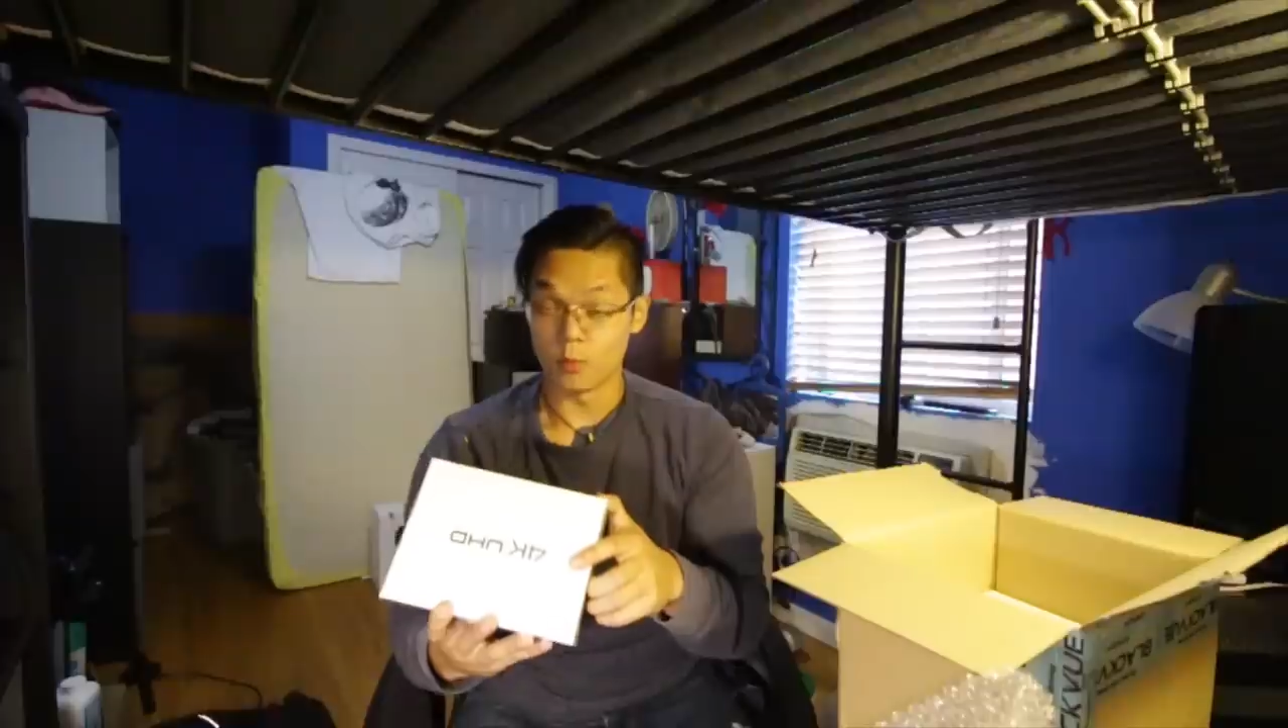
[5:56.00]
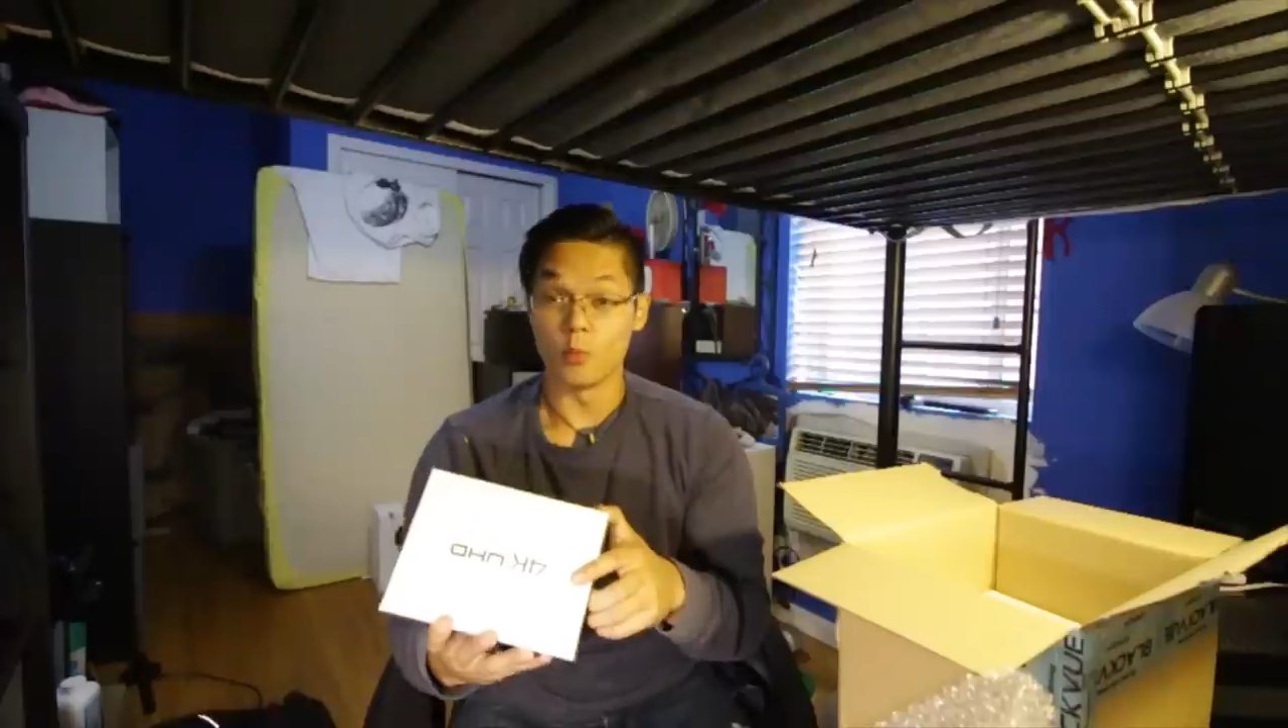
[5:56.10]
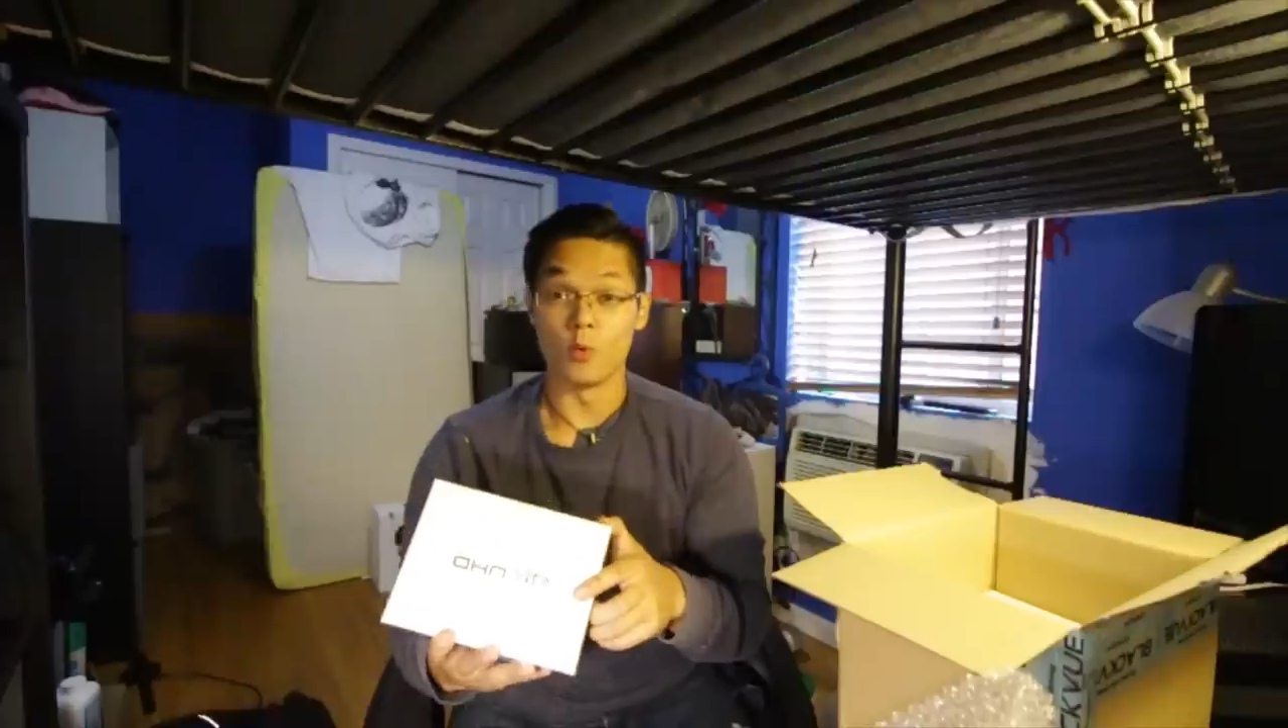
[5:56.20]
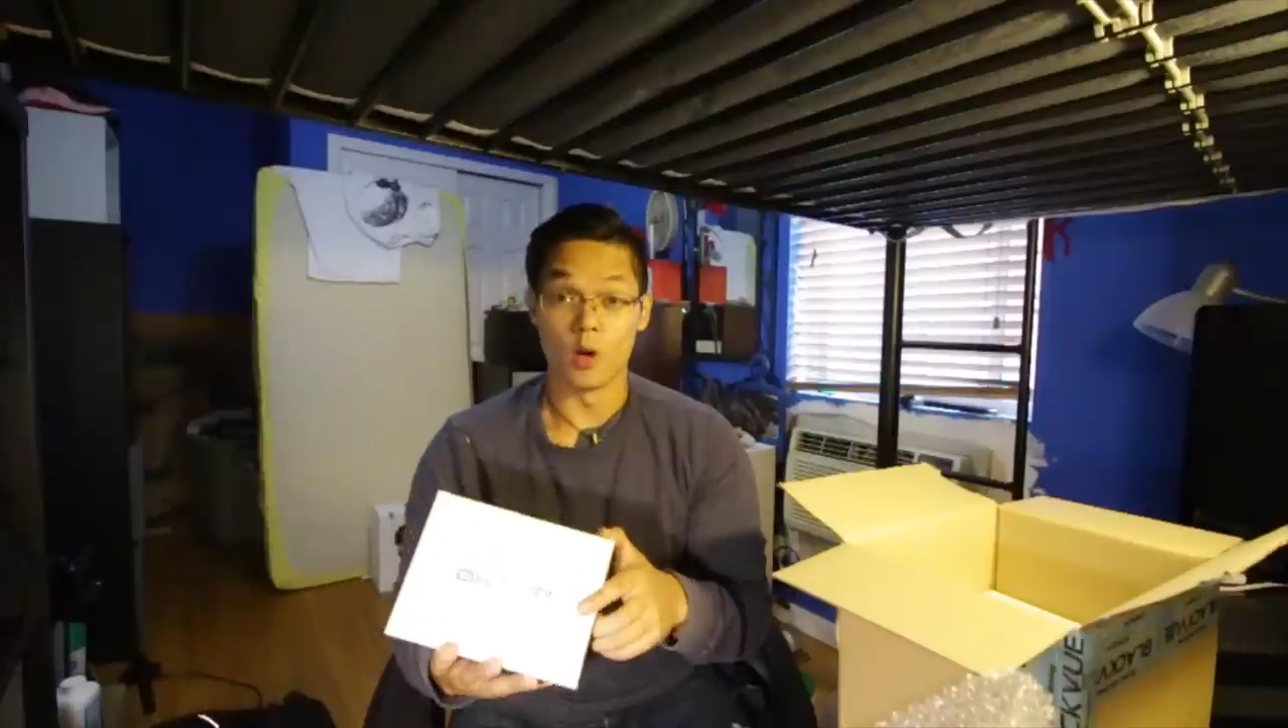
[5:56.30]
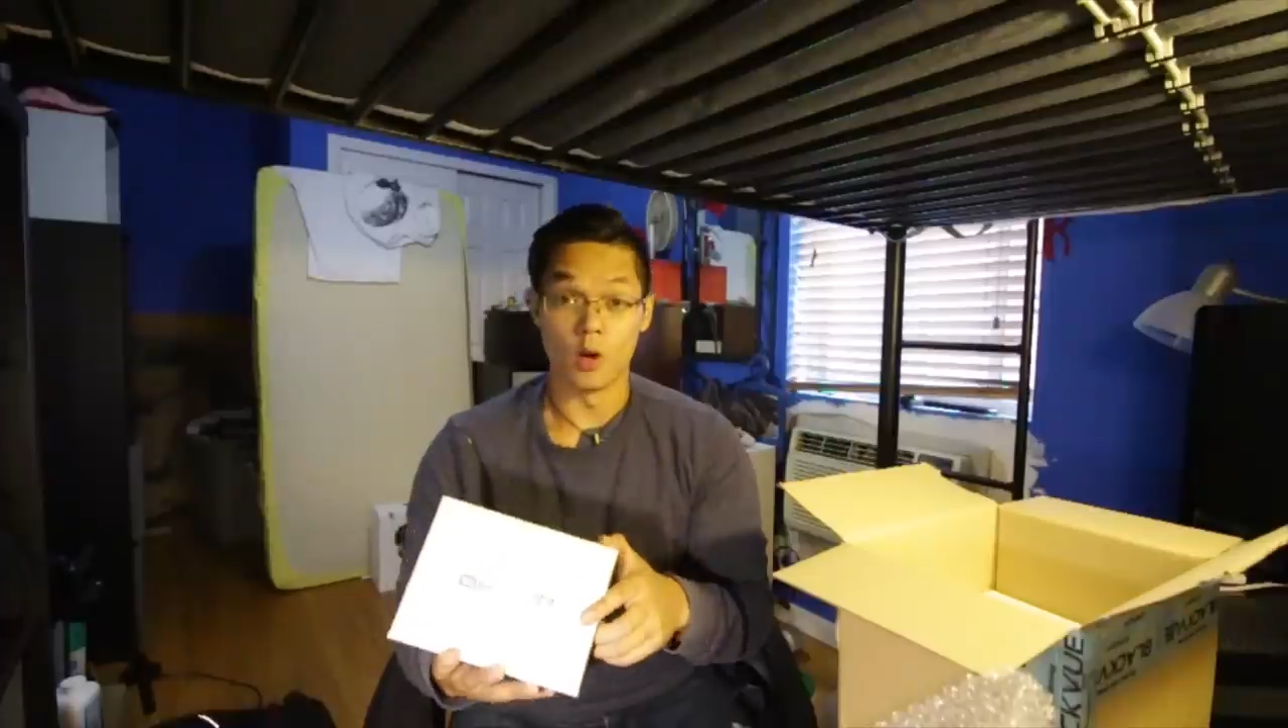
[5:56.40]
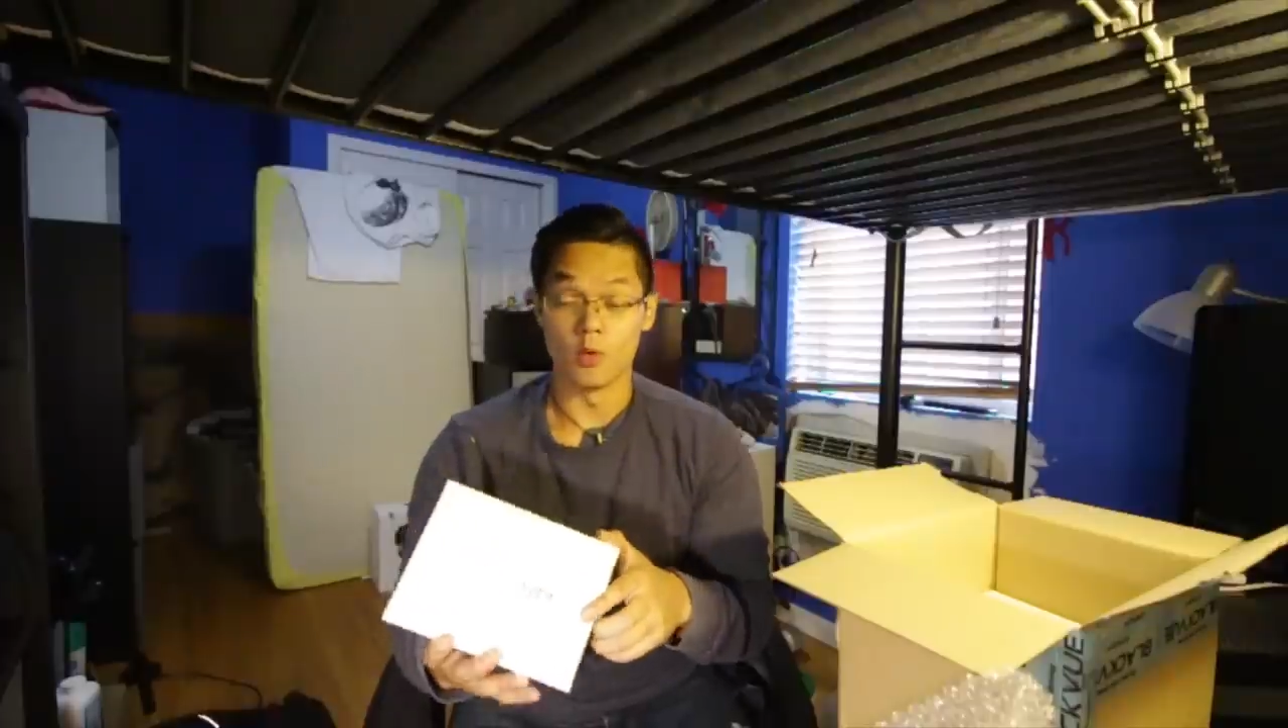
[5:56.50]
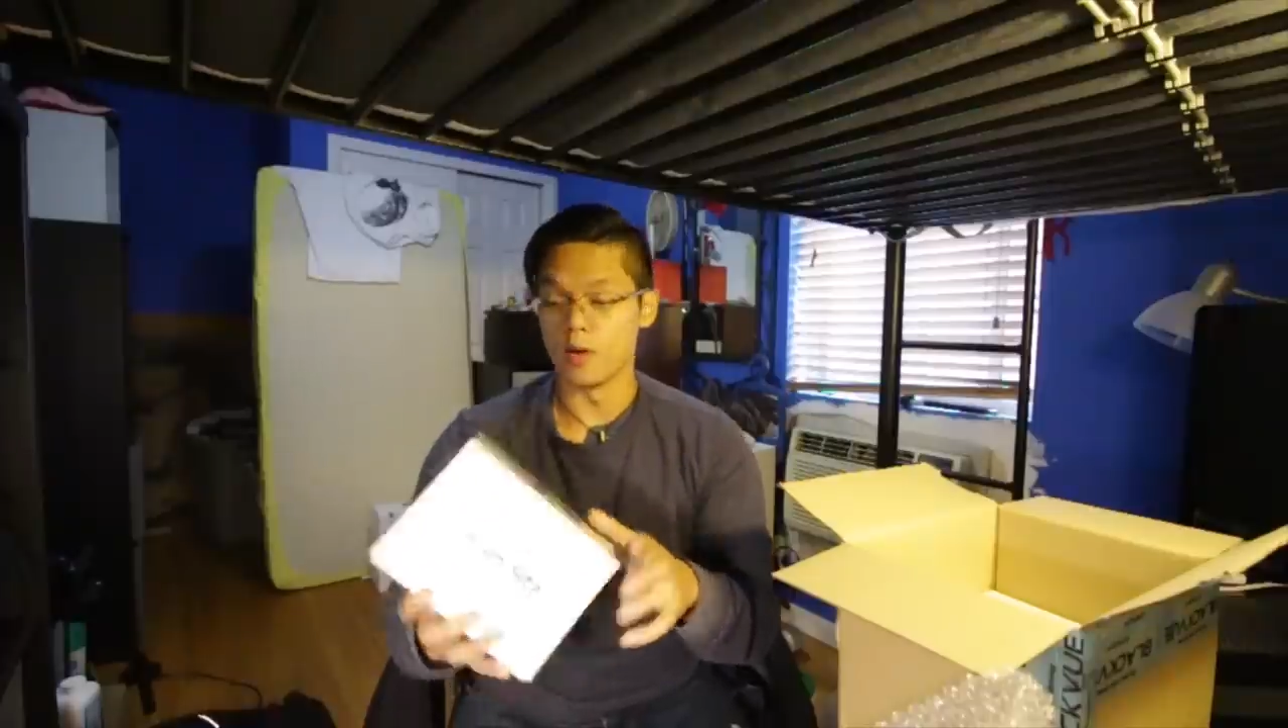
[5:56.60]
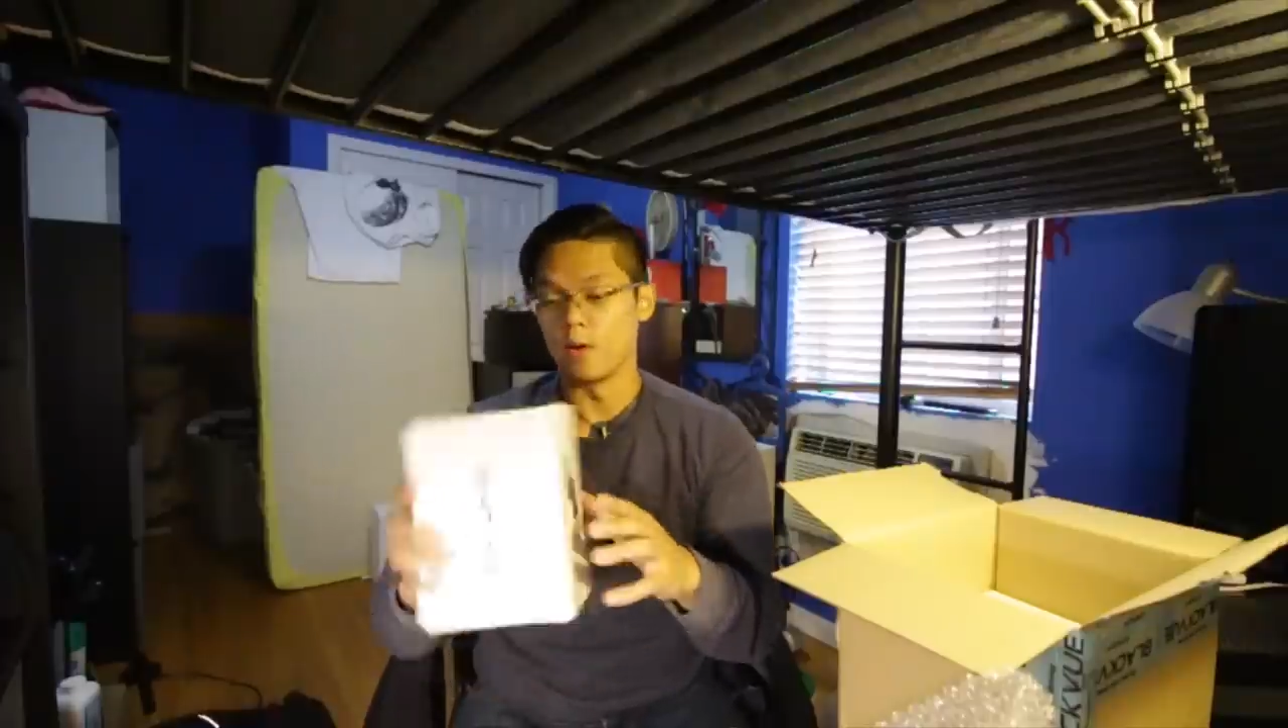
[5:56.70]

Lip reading: Whoa.